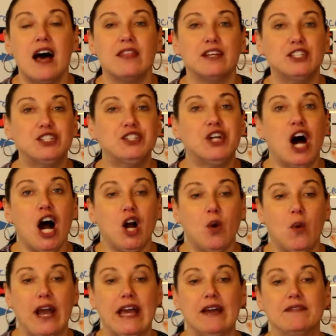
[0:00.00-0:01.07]
The
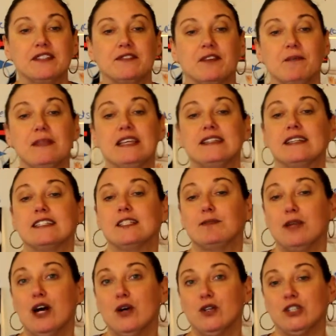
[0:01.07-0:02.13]
shock waves from this
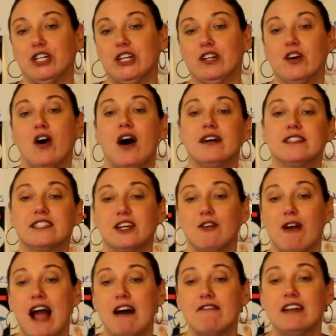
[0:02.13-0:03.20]
explosion caused the
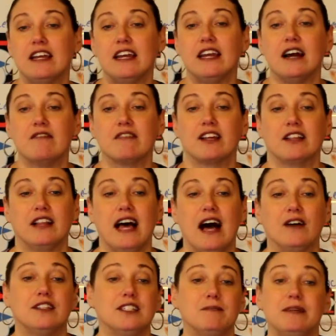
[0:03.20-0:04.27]
gravity of the
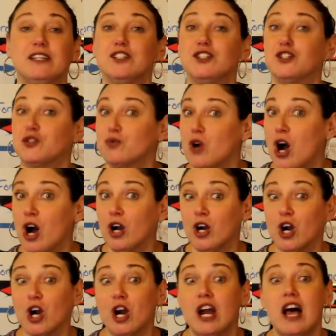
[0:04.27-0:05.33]
cloud to be
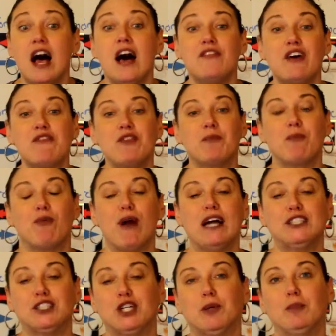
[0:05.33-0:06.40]
stronger than the
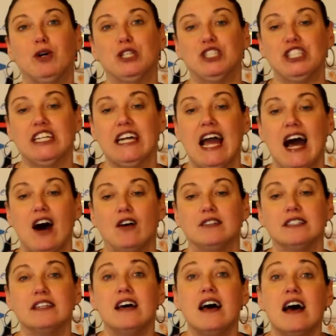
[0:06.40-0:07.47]
pressure pushing
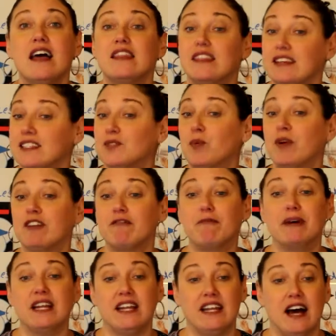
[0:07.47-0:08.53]
out. This would have
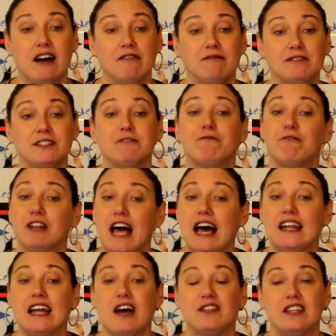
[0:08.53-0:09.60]
been enough to
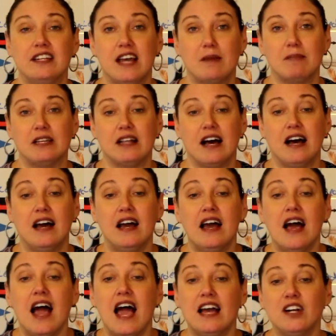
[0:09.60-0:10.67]
flatten out the nebula
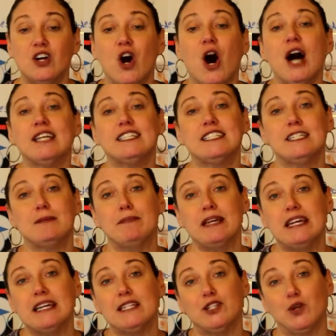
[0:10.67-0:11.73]
and cause it to
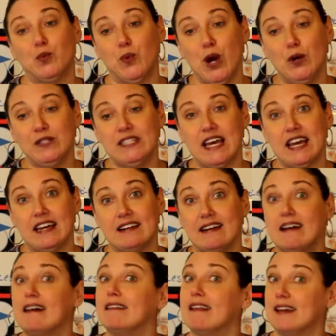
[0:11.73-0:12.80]
begin to rotate
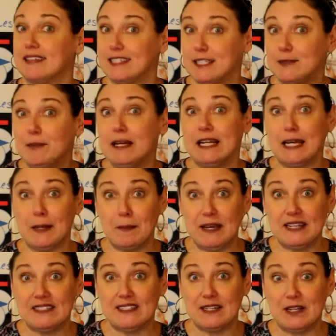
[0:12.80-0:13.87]
like spinning
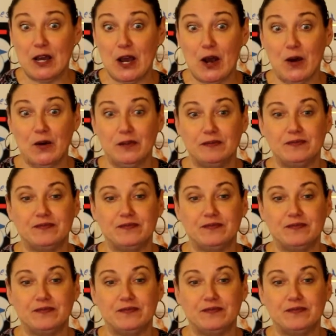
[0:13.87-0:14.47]
pizza dough.